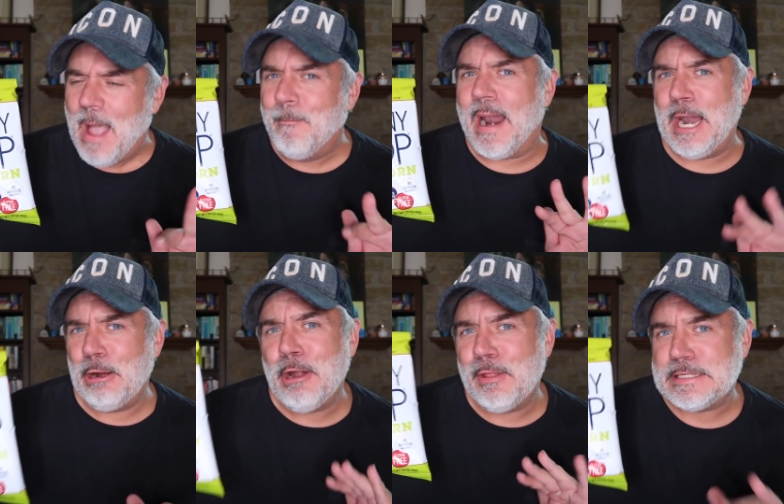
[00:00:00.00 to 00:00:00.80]
but I
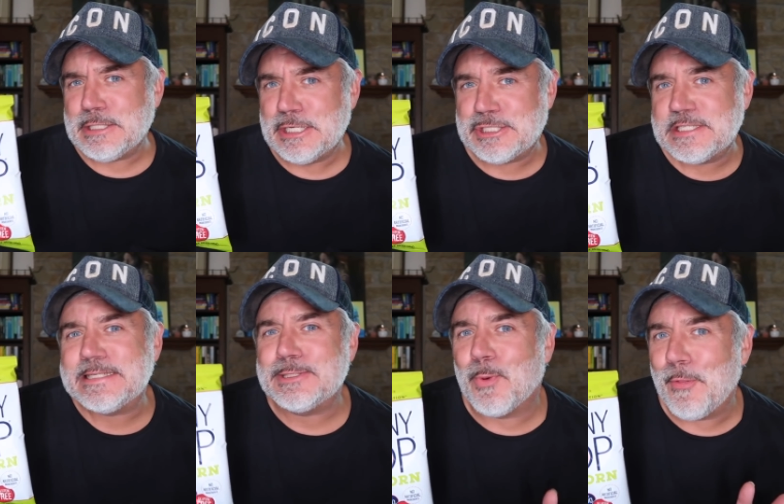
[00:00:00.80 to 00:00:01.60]
don't know that delicious
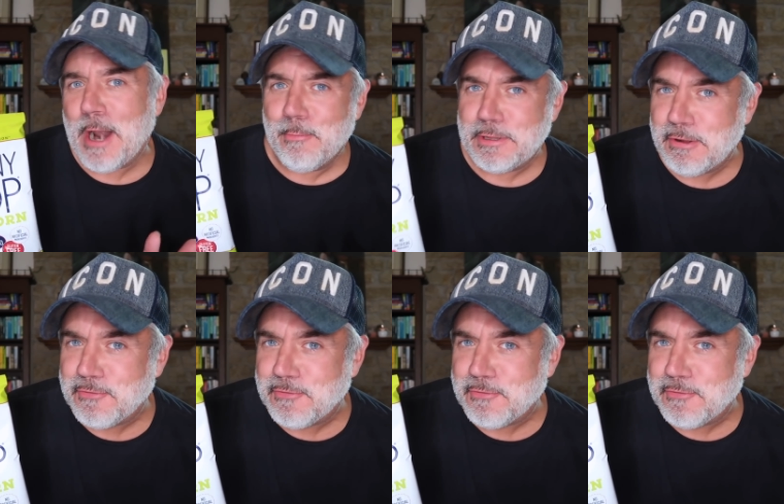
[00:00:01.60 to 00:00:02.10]
is the word that I would